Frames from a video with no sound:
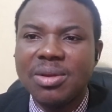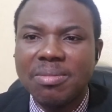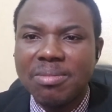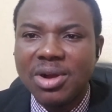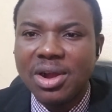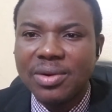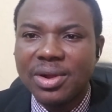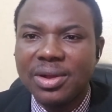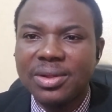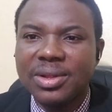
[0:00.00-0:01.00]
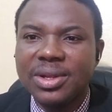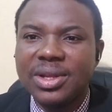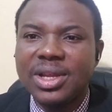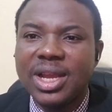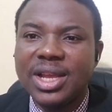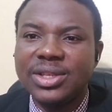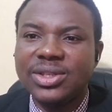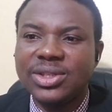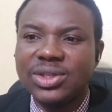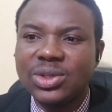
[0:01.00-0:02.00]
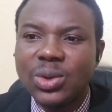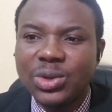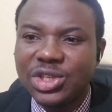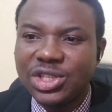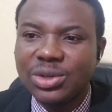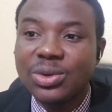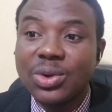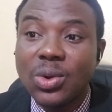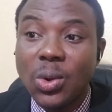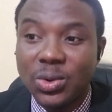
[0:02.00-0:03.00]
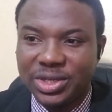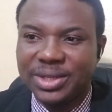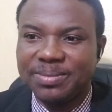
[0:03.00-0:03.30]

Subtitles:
moral, and social code.